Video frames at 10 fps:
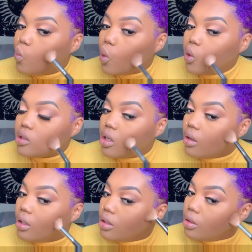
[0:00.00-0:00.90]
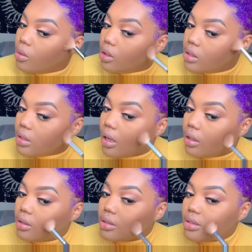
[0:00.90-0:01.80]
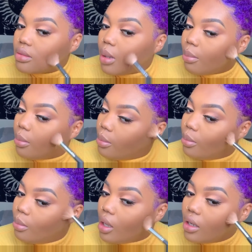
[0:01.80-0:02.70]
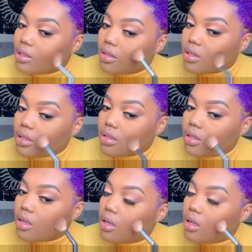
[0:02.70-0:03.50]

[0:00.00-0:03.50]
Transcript: I look so ugly doing this side because it's my, I guess this is